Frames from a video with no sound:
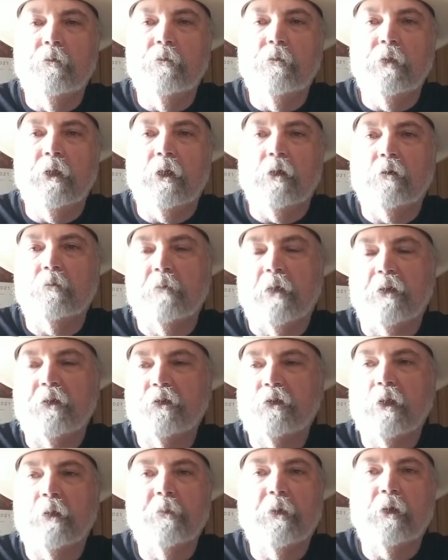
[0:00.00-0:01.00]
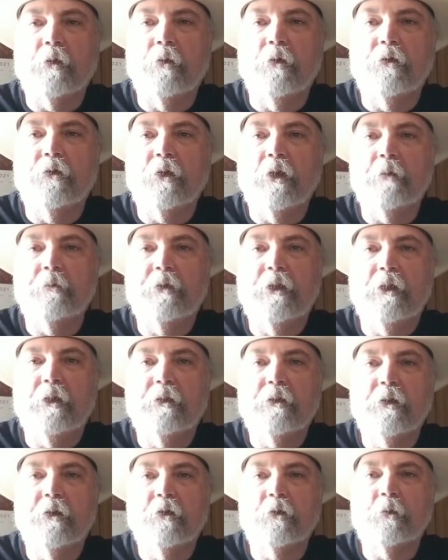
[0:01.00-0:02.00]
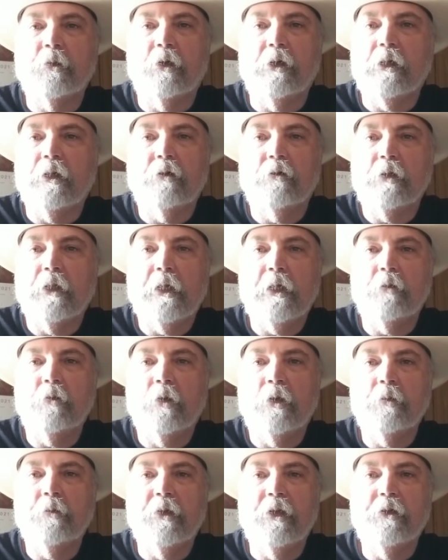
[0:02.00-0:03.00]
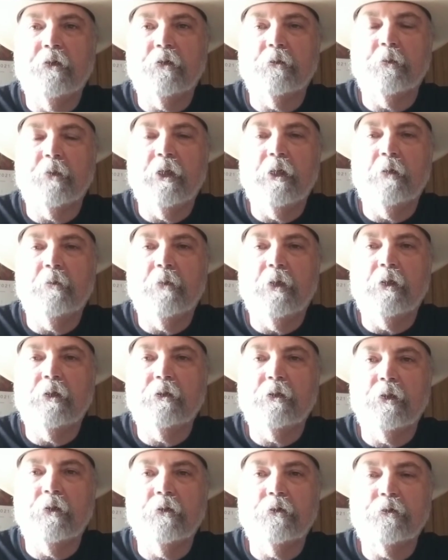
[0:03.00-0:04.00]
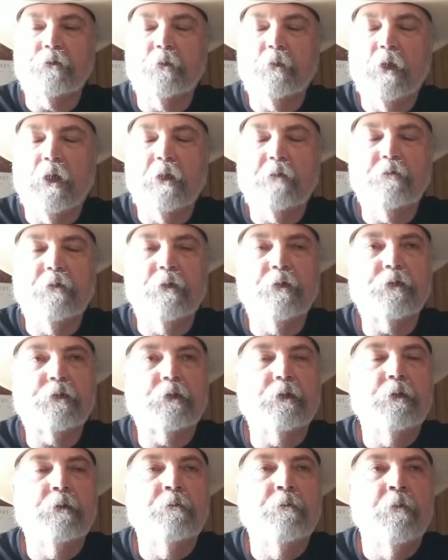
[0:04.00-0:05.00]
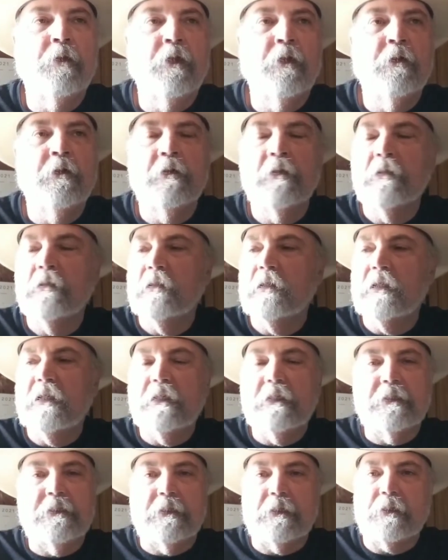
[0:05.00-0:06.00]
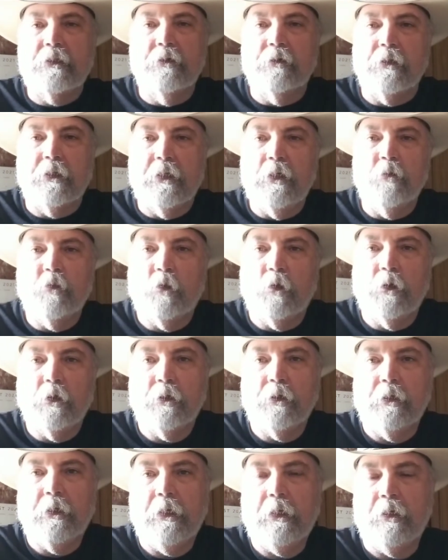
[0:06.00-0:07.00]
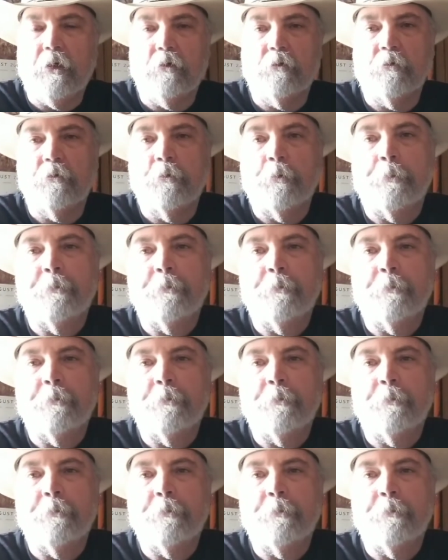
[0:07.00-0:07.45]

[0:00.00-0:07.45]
you know, my stomach was empty at this point. I only had one piece of peanut butter toast for breakfast, and I couldn't keep water down.